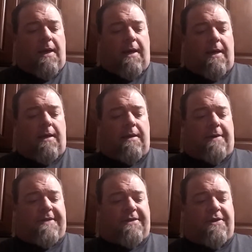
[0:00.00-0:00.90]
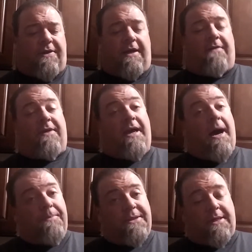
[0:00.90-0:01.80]
and I was actually thinking of the
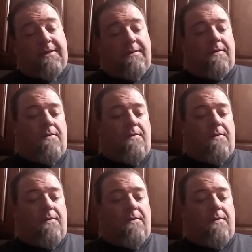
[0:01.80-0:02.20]
opposite.